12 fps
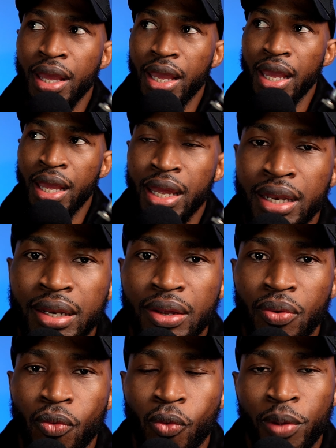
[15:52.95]
And
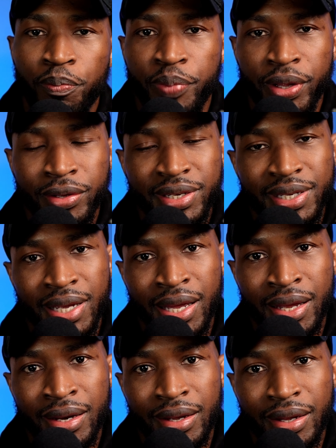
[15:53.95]
what Bill
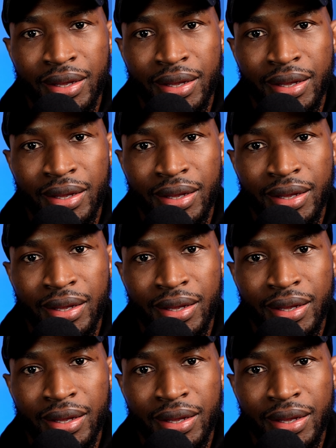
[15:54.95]
said,